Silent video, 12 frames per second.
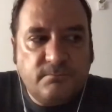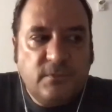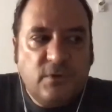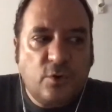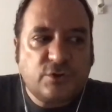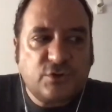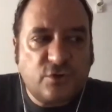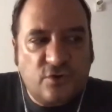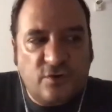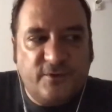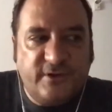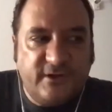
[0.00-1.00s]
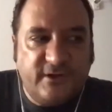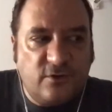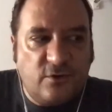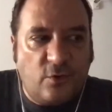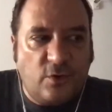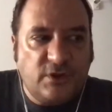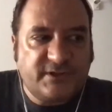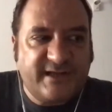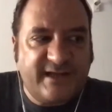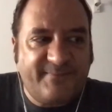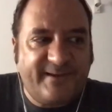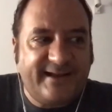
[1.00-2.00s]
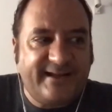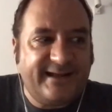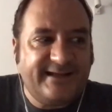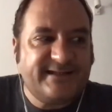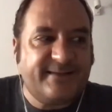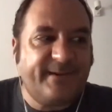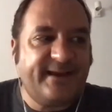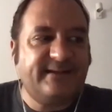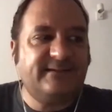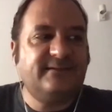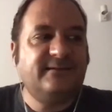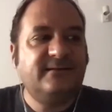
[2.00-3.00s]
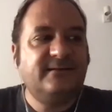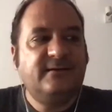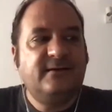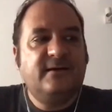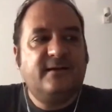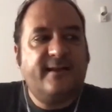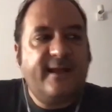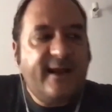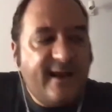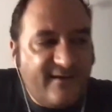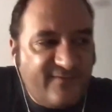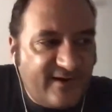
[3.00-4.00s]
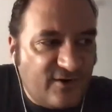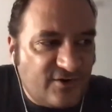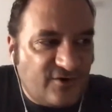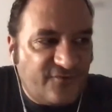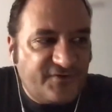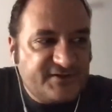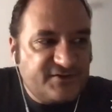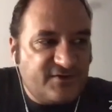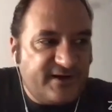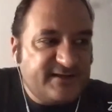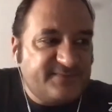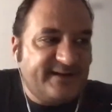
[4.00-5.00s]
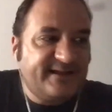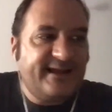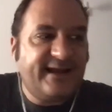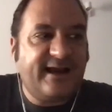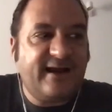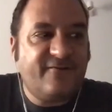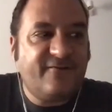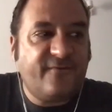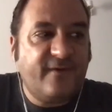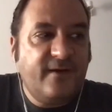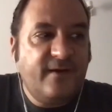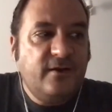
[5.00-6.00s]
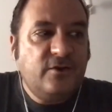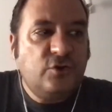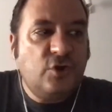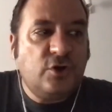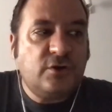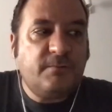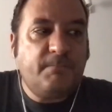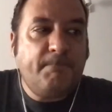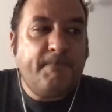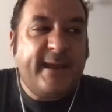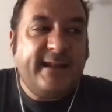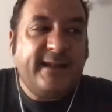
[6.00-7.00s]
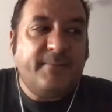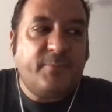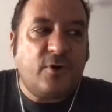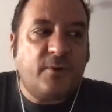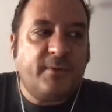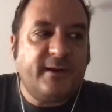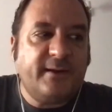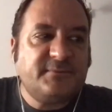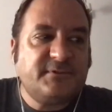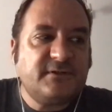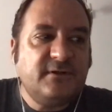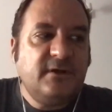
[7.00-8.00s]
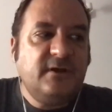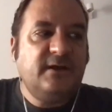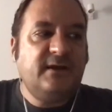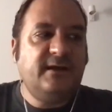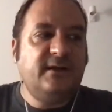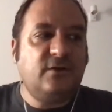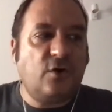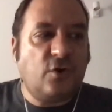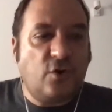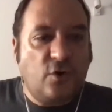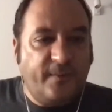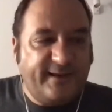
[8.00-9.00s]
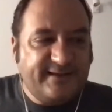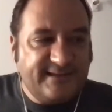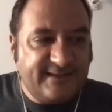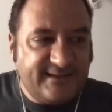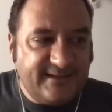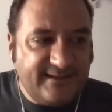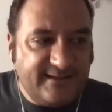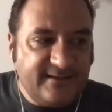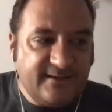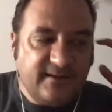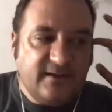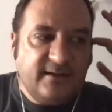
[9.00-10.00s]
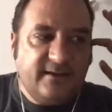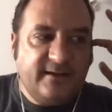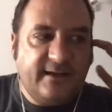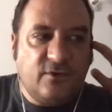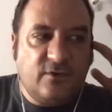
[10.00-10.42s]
also common in all Japan. In Japan, they have a lot of stress, but they have not many problems in obesity. They